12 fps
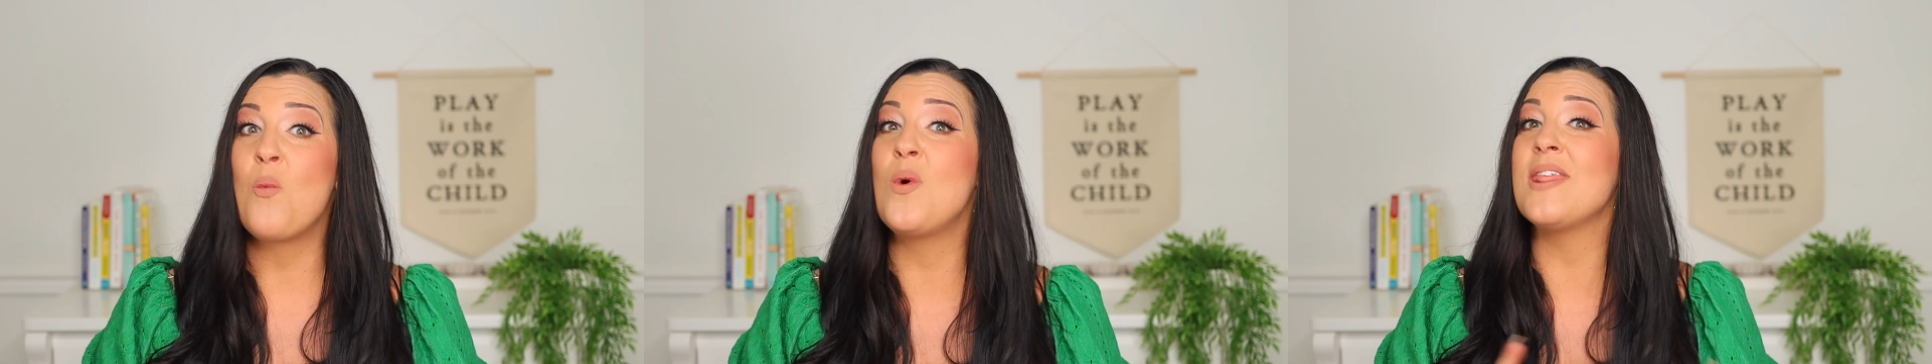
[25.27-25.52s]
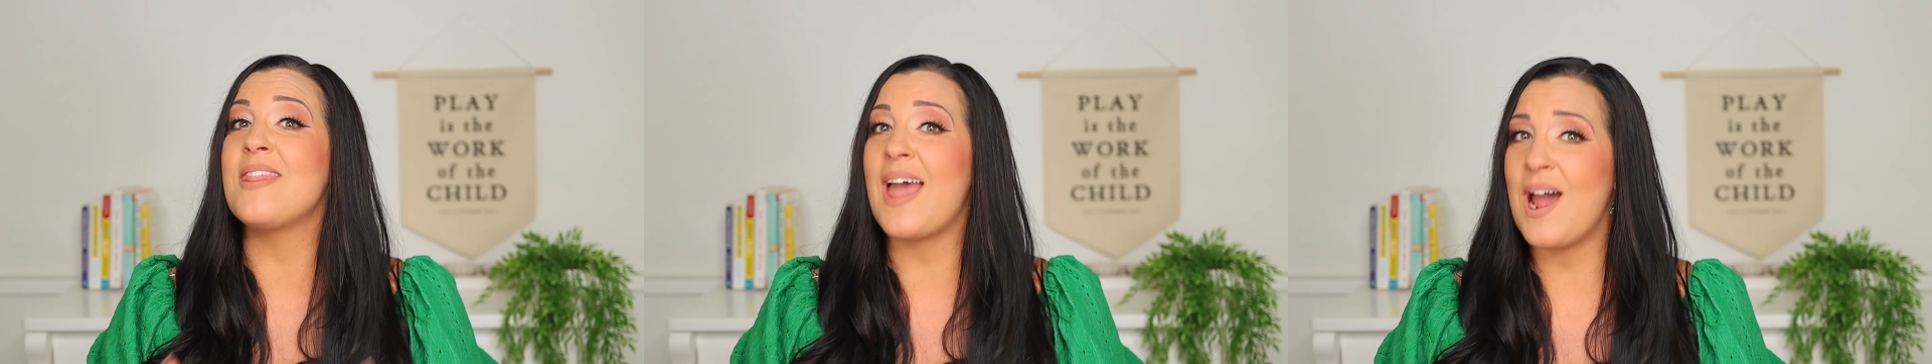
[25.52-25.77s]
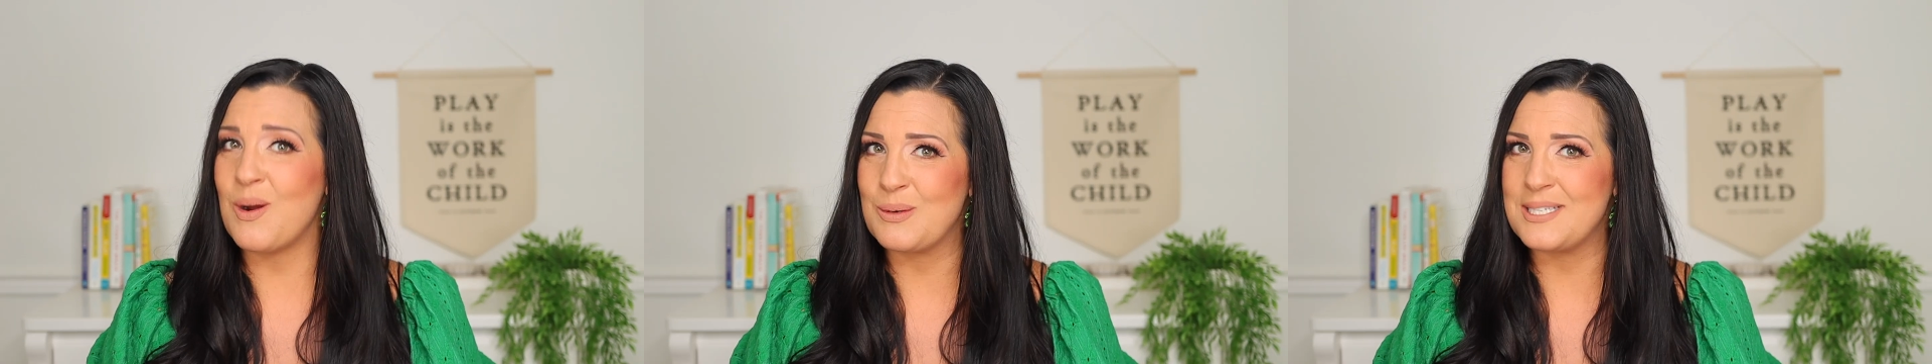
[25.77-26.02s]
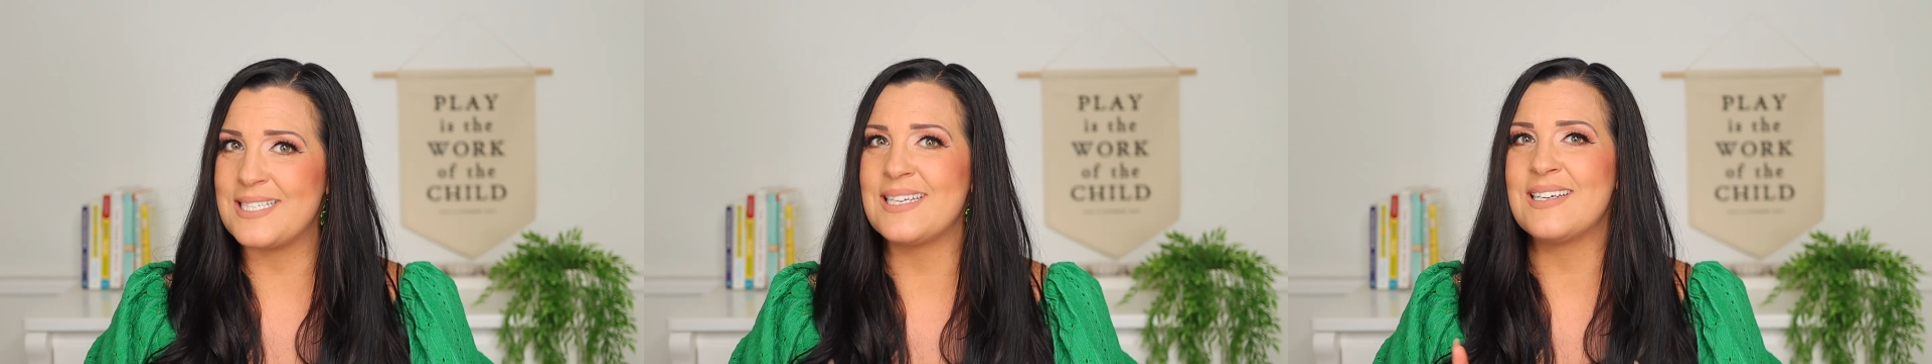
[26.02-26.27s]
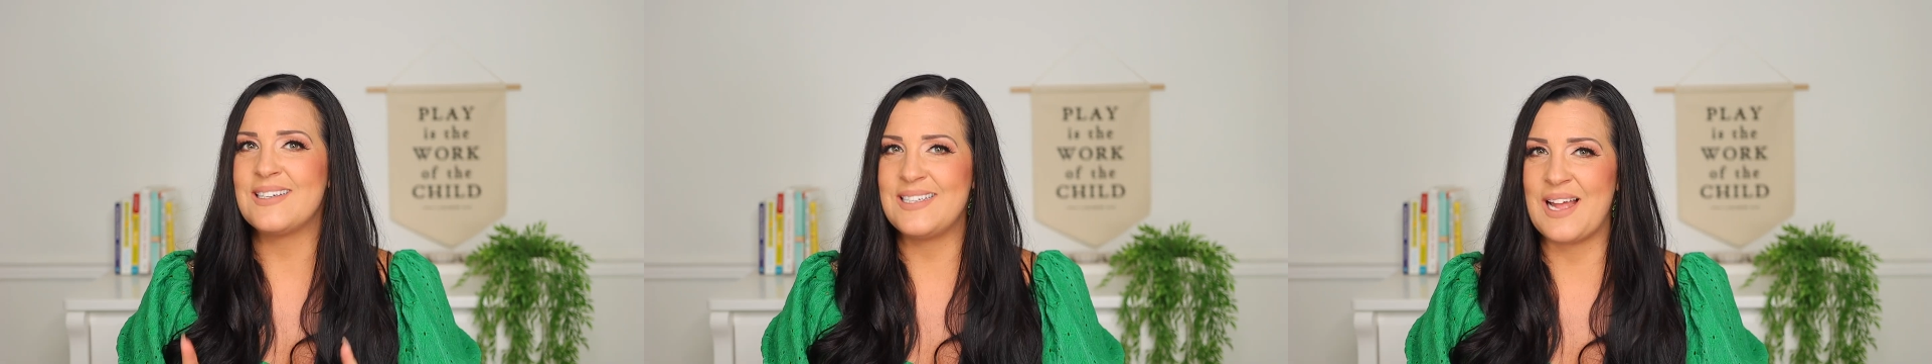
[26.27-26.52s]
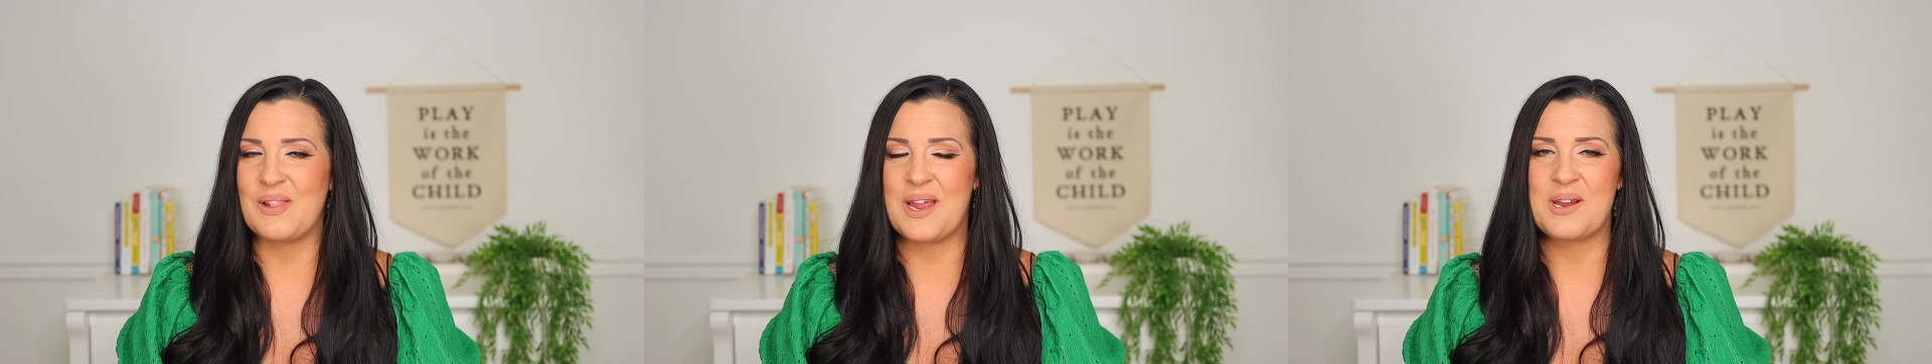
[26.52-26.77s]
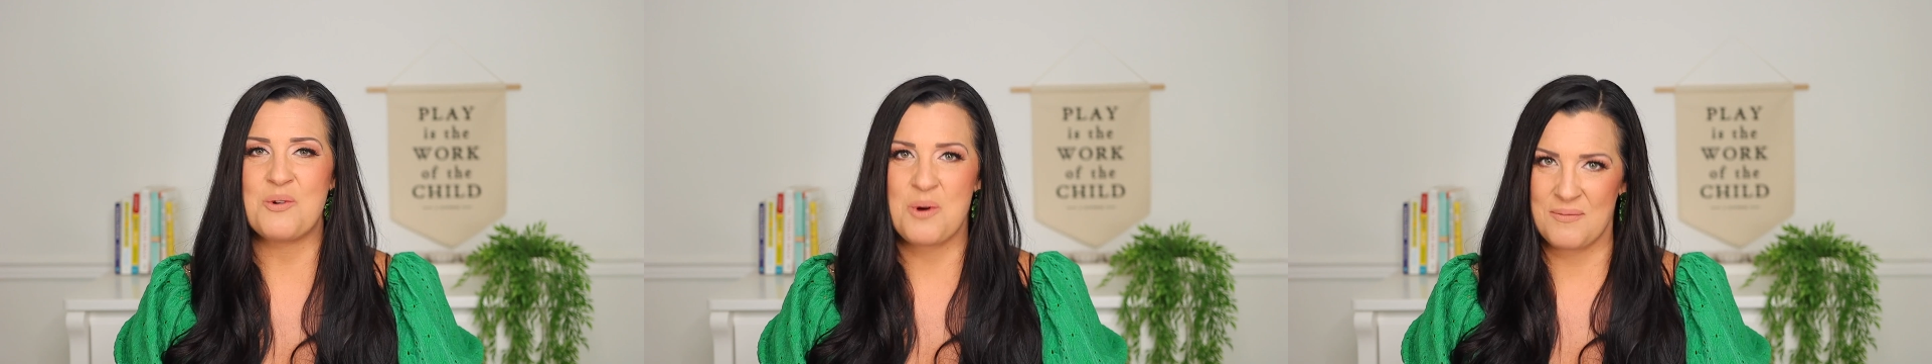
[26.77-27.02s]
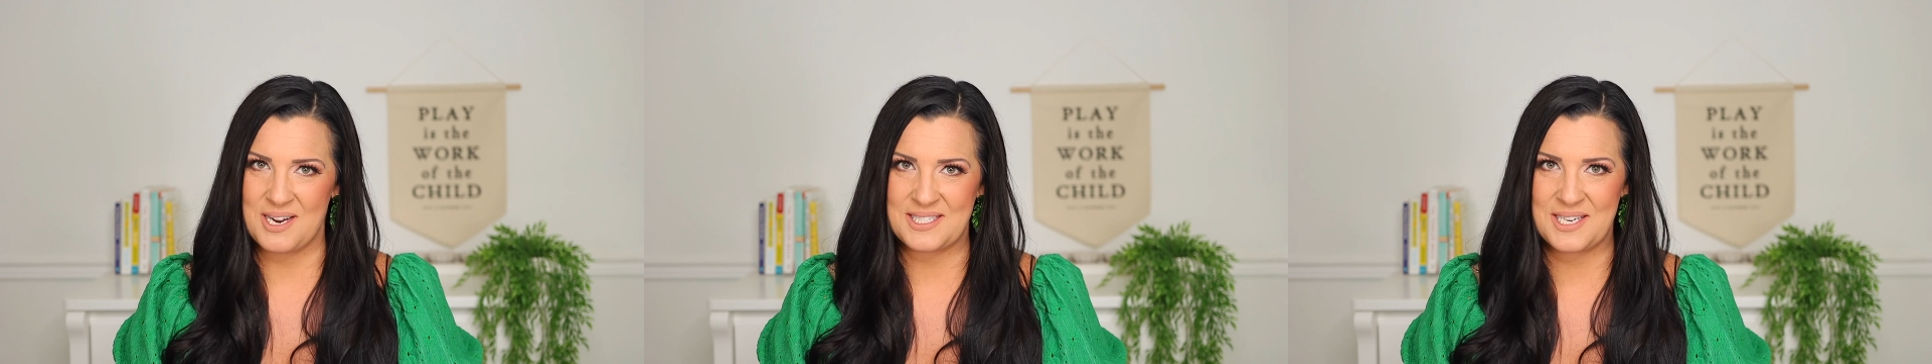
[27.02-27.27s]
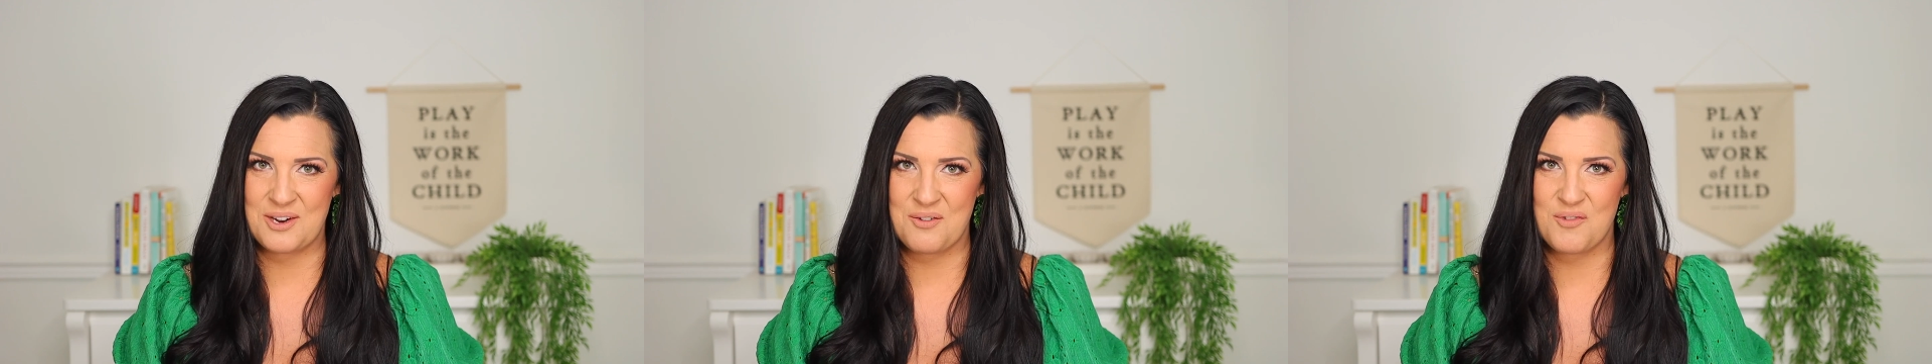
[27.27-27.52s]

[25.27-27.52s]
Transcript: without yelling or raising your